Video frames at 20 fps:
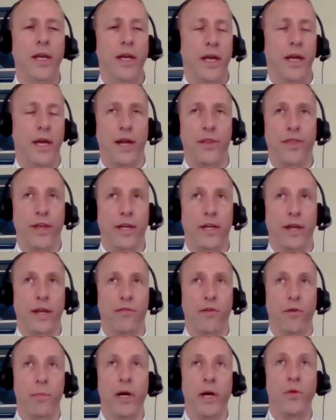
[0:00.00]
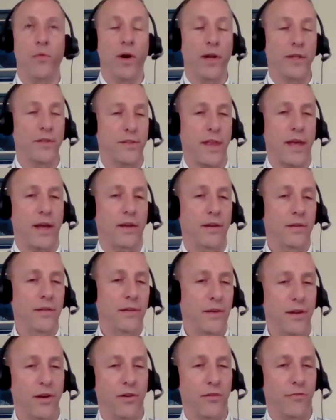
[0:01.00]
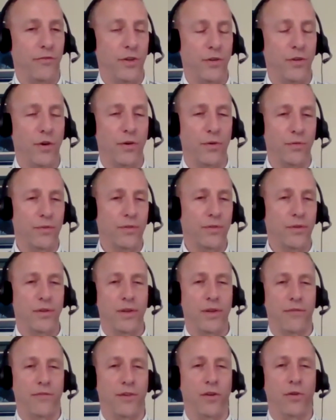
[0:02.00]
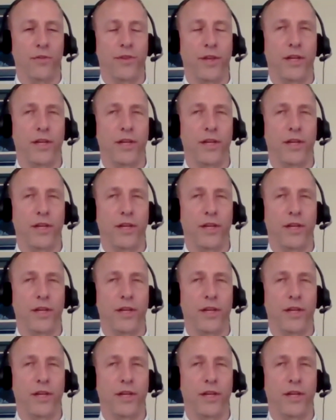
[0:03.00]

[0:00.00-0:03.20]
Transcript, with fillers: Yeah. And I think everybody wants that. You know, if you don't, if you don't